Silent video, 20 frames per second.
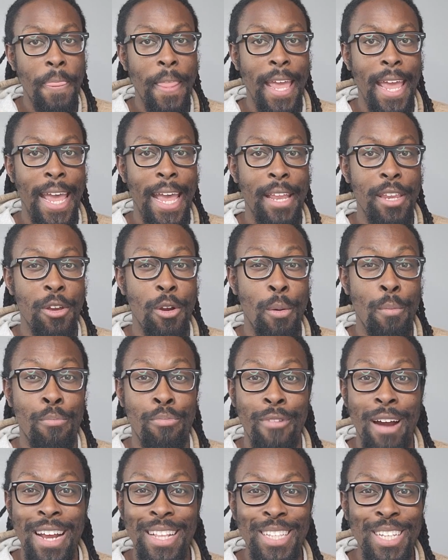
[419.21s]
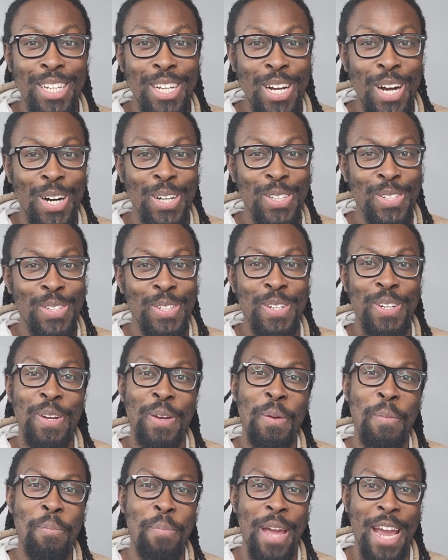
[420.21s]
and your brightly colored
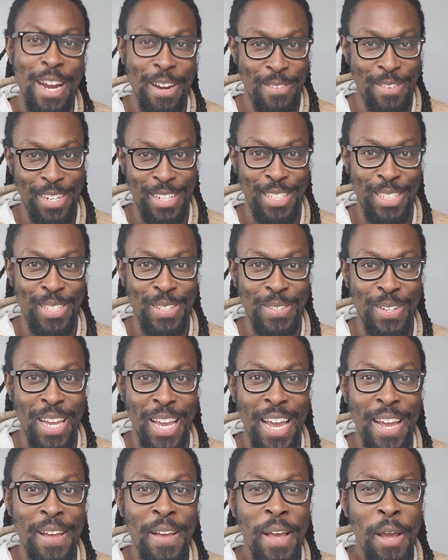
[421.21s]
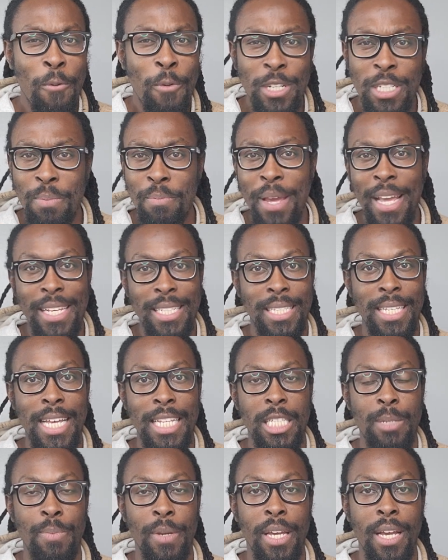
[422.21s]
berries, okay? Which makes
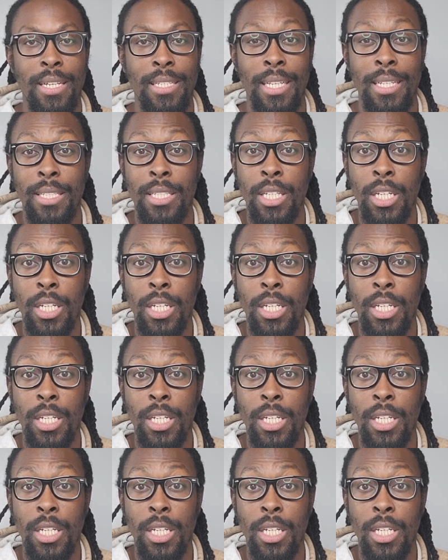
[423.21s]
sense because it's the